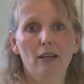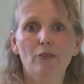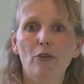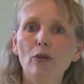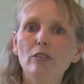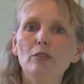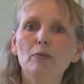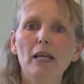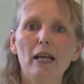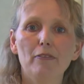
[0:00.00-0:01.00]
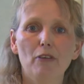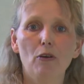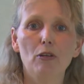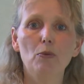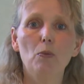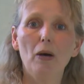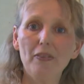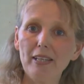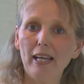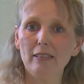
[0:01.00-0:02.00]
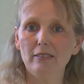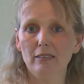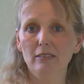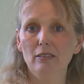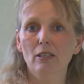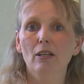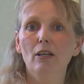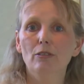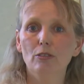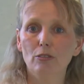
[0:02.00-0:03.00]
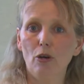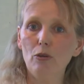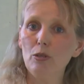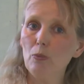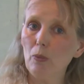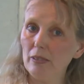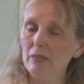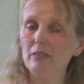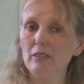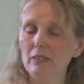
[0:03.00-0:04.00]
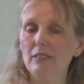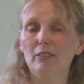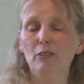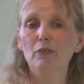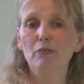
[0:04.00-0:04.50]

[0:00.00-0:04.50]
Note that we have only one axis, thus only one statistical